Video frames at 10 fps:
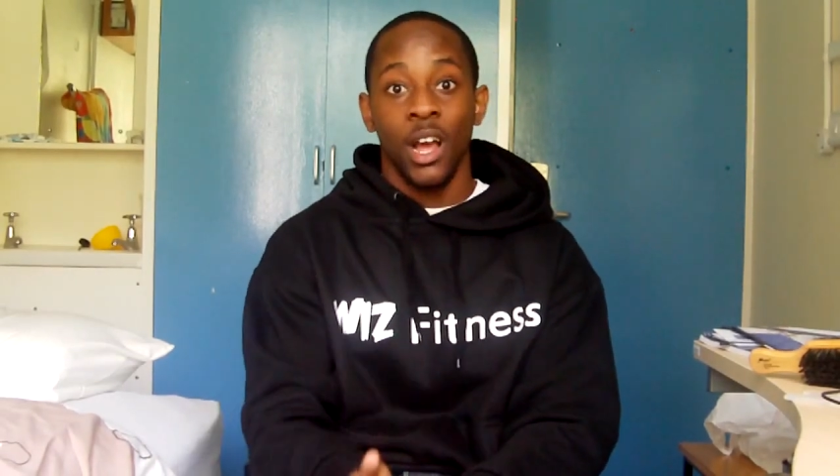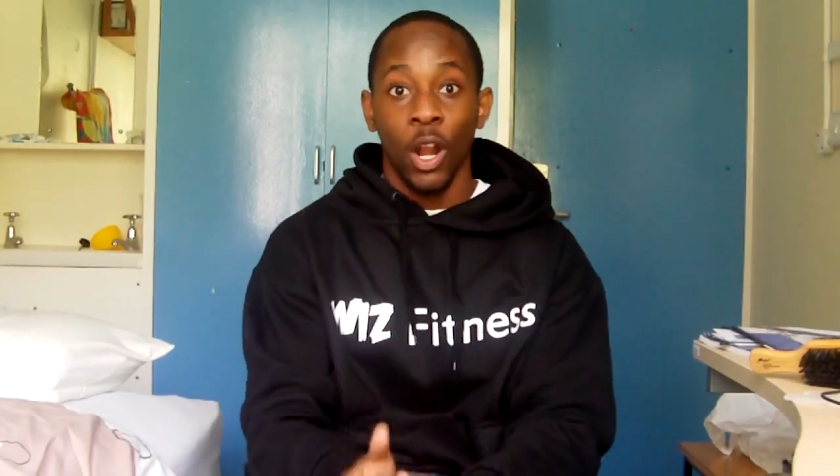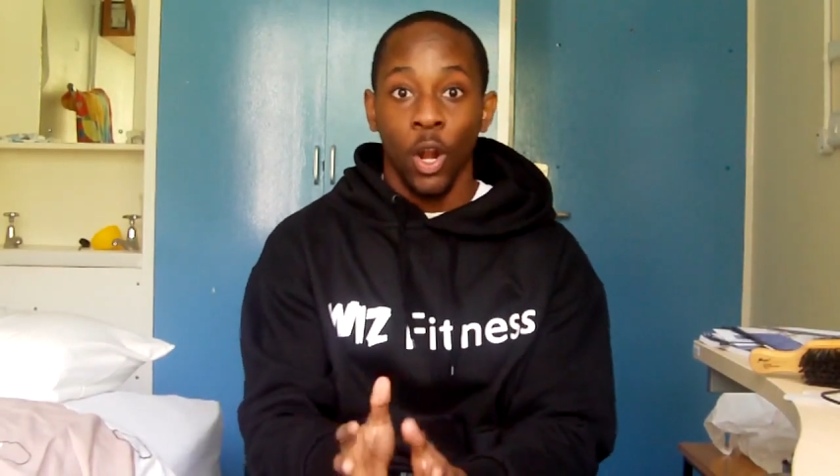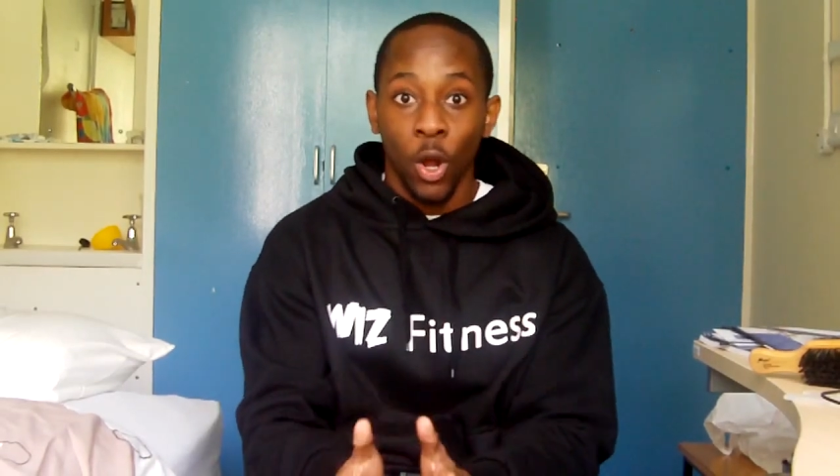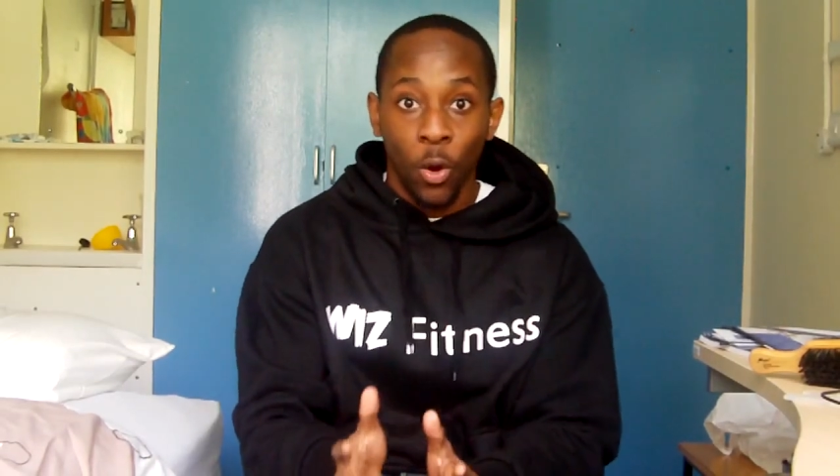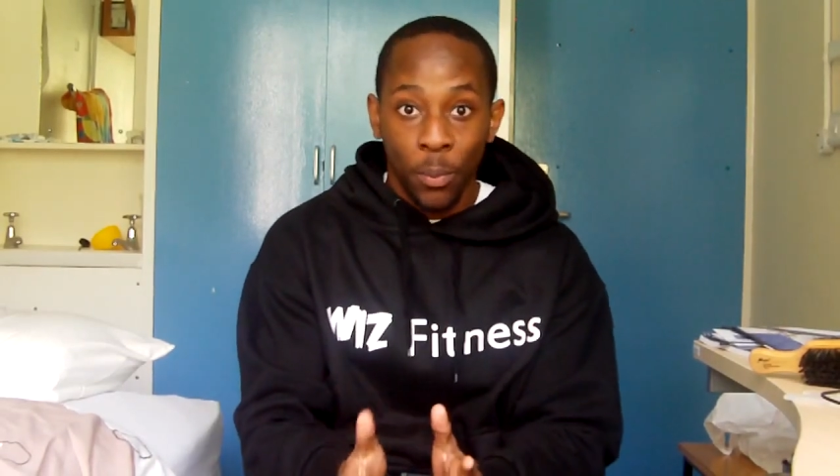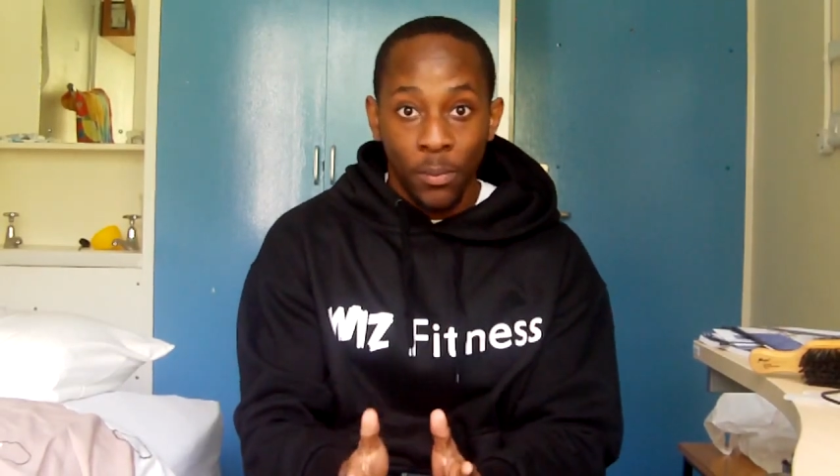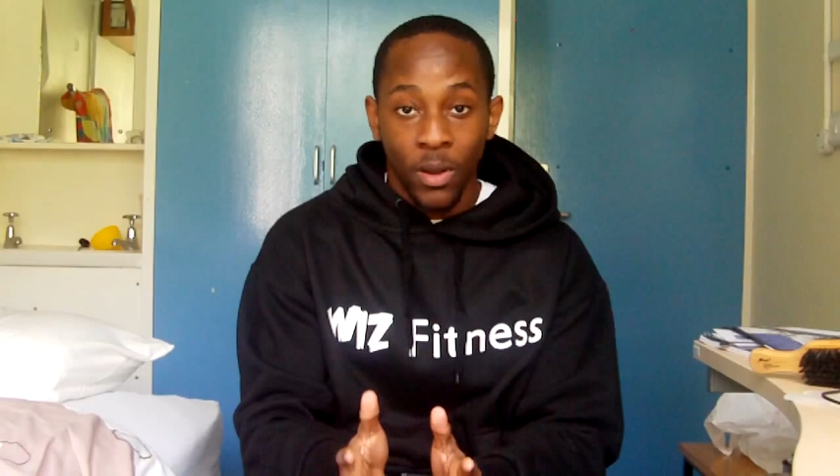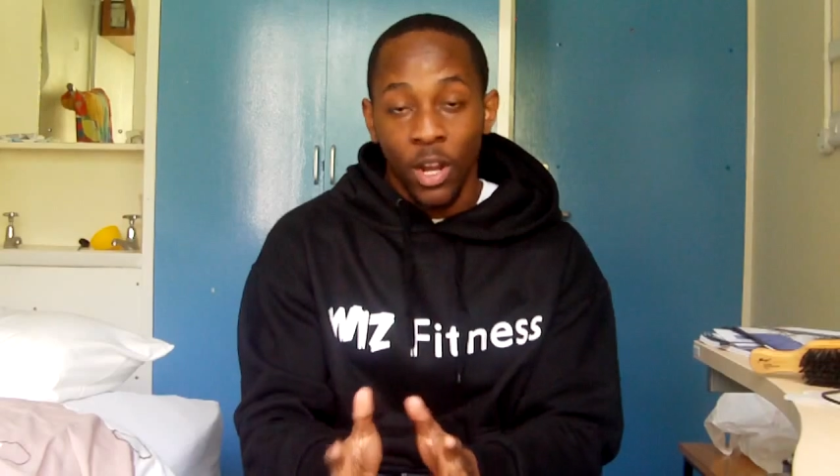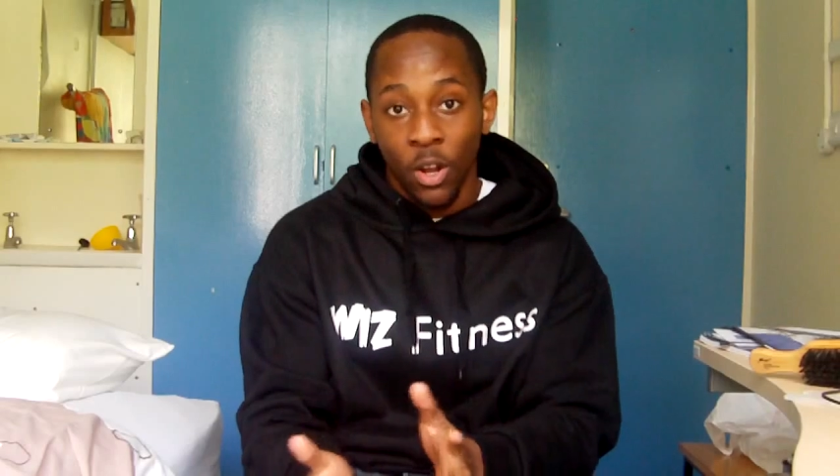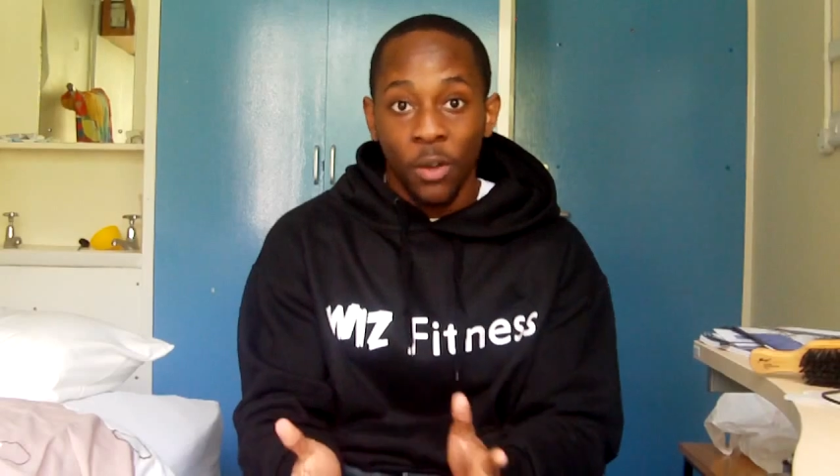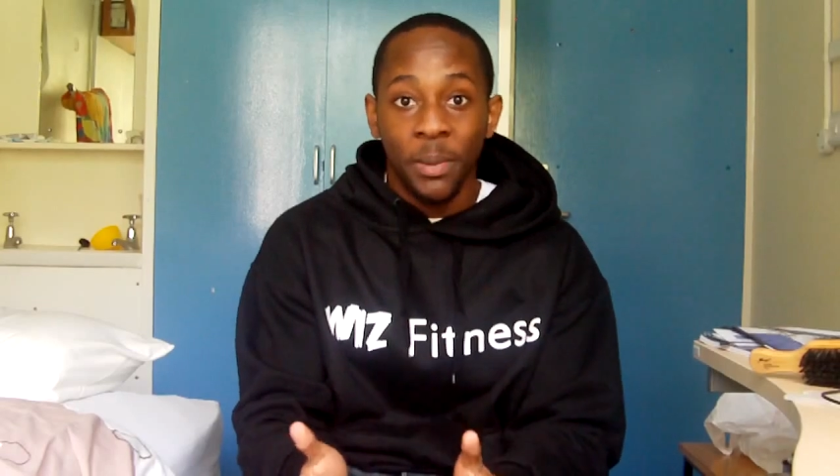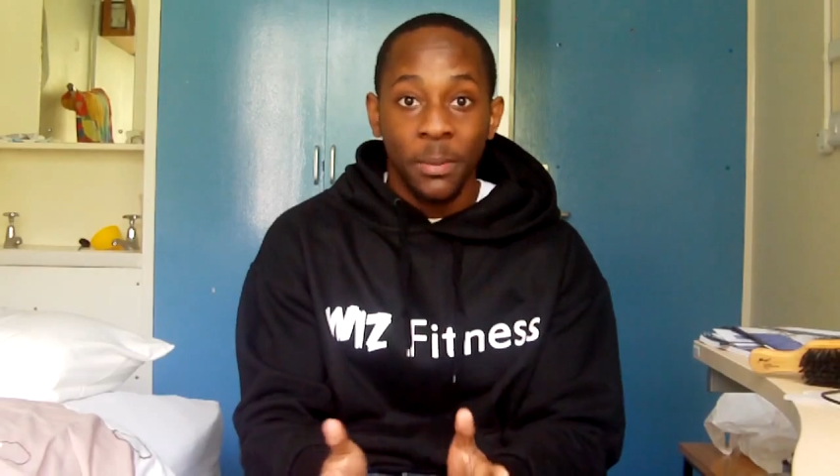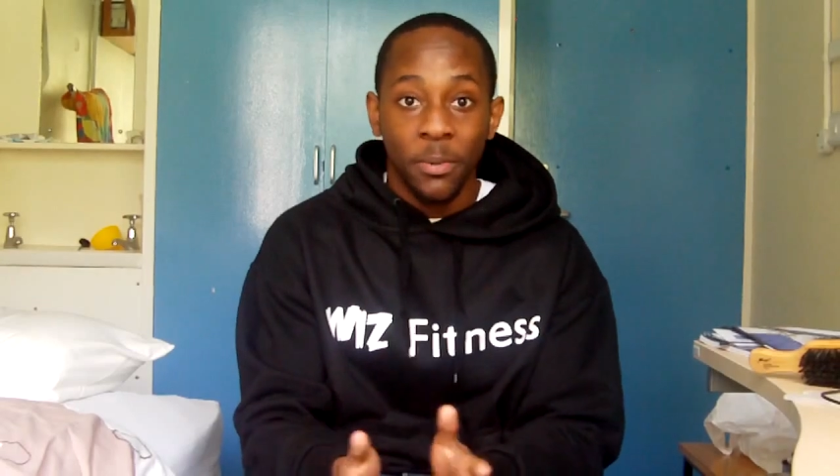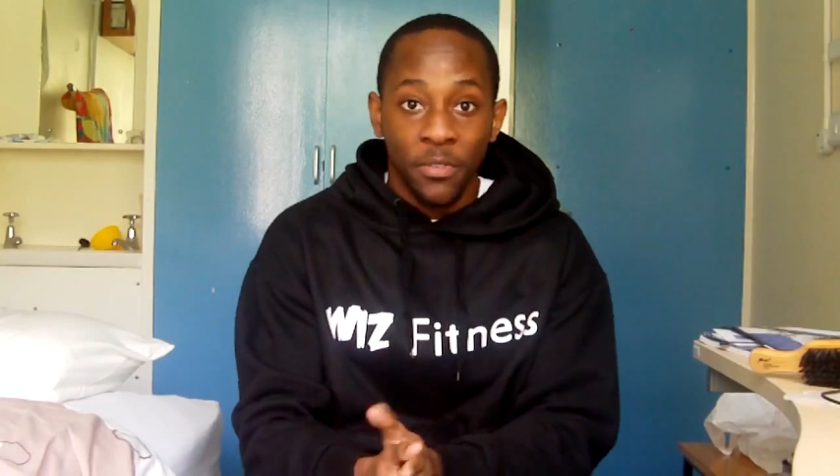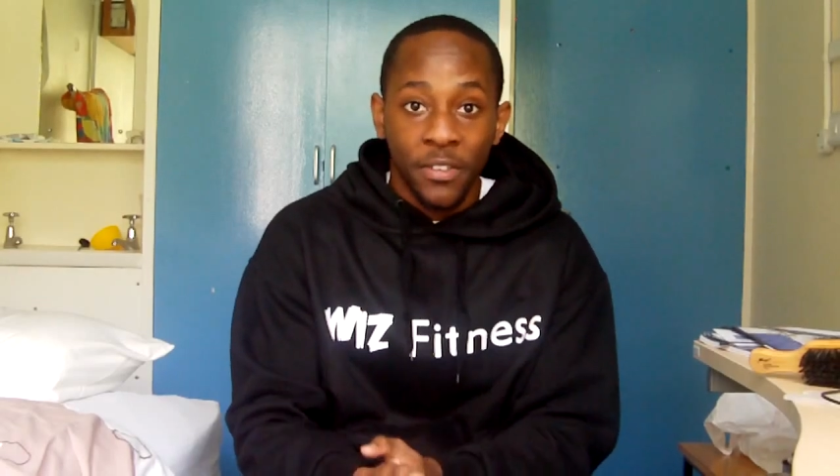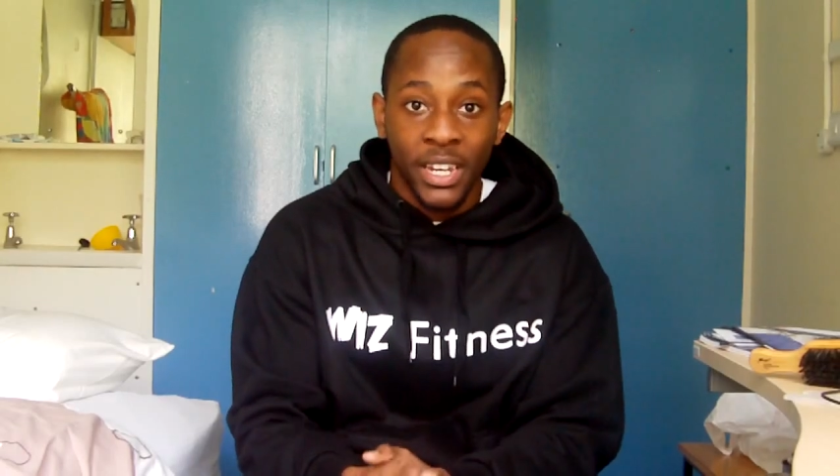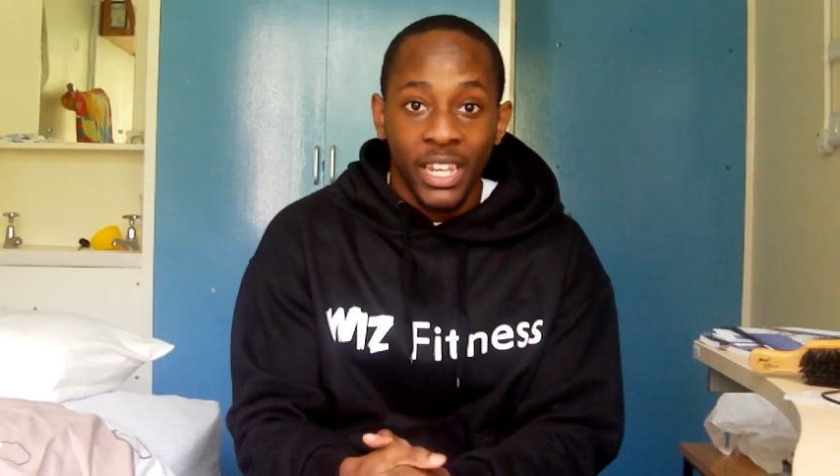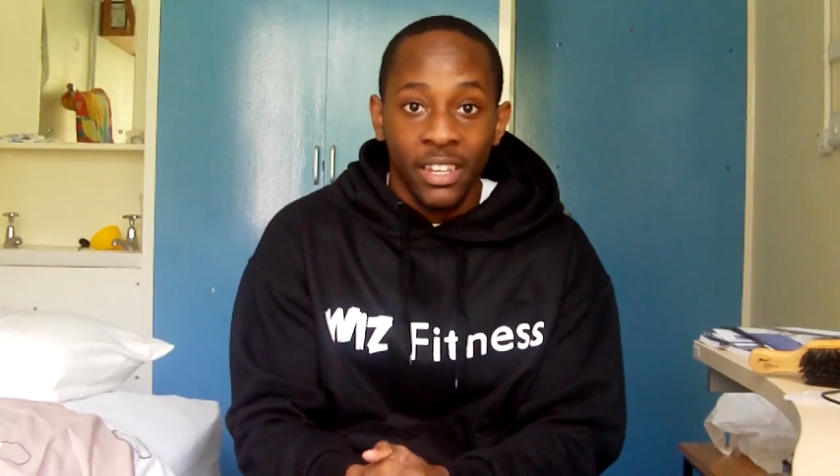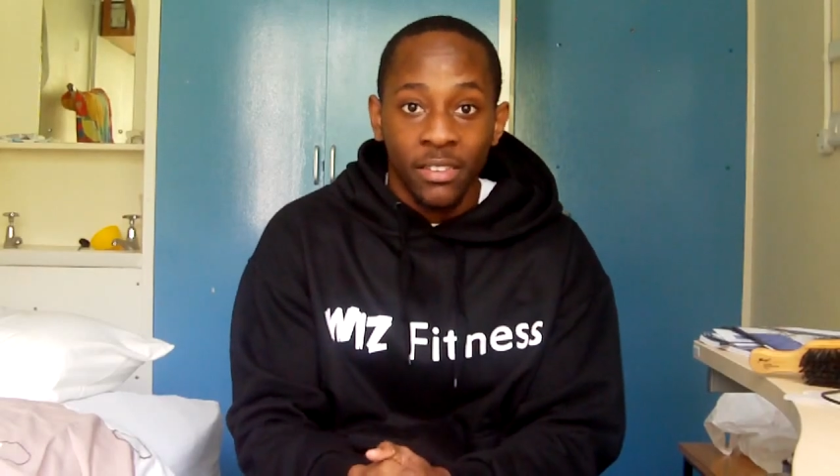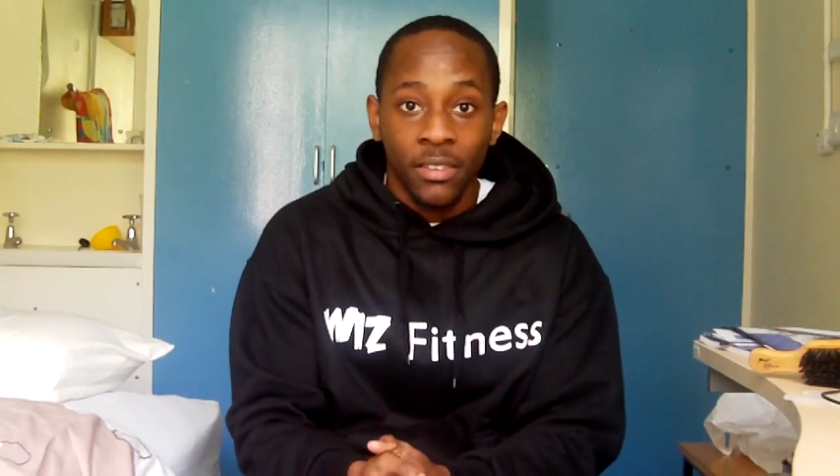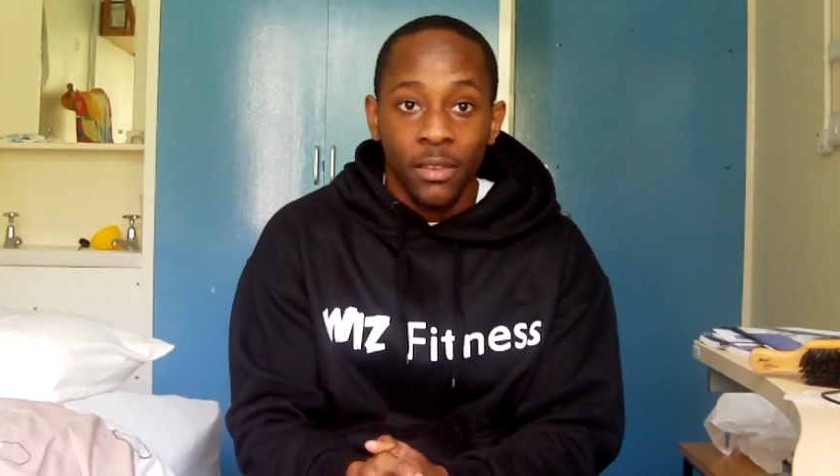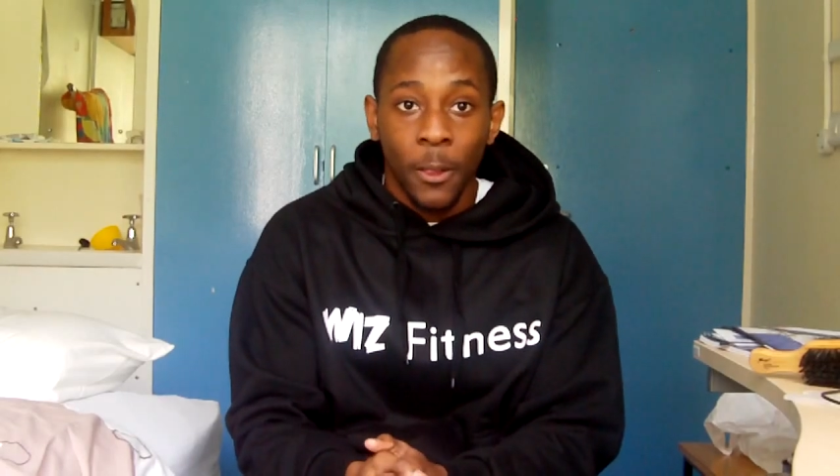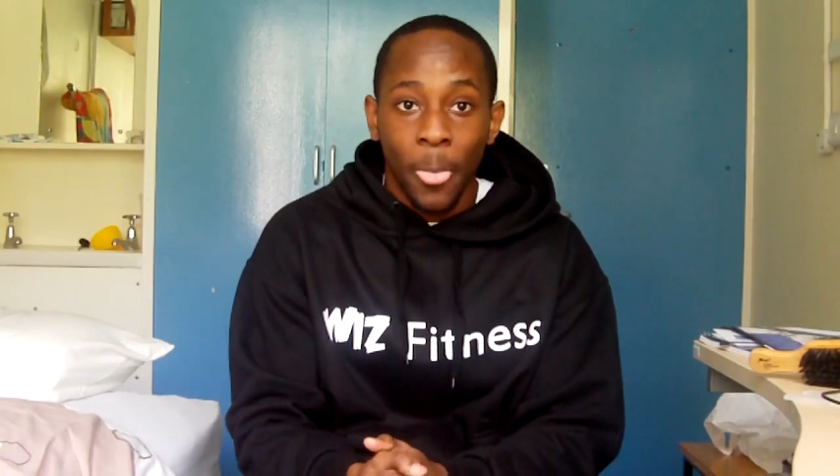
a lot of people think it is.